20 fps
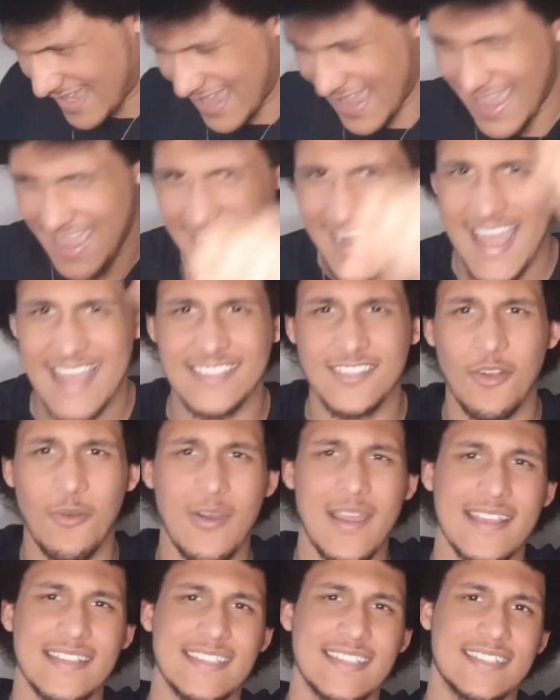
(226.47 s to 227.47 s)
and as
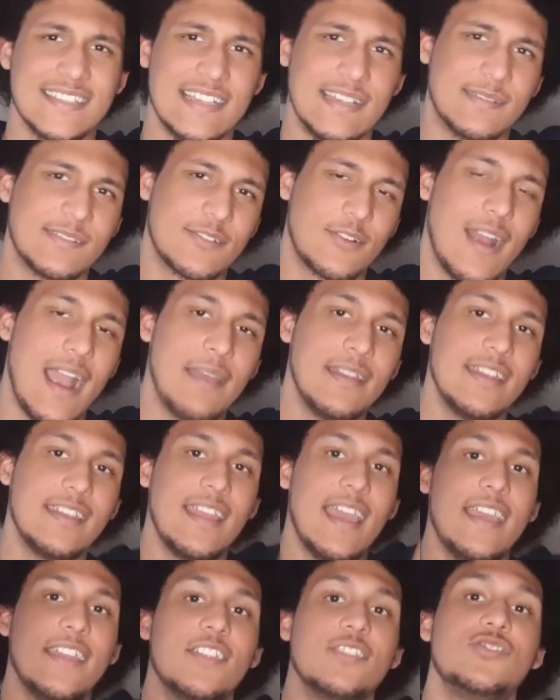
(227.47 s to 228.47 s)
always, subscribe
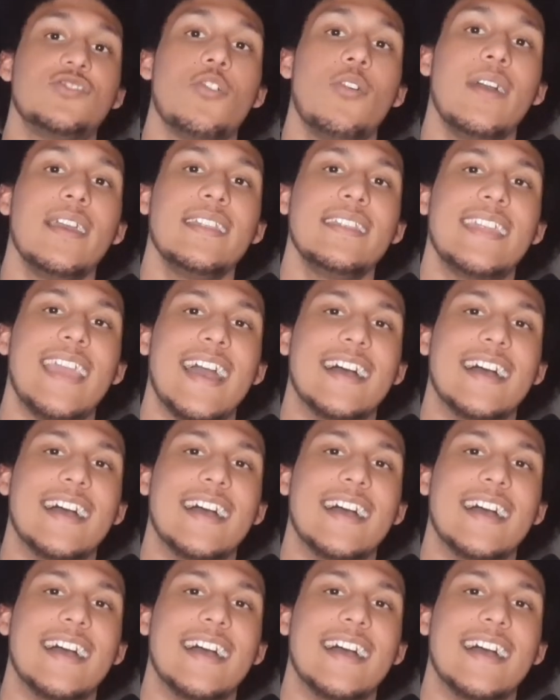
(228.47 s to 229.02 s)
today to join the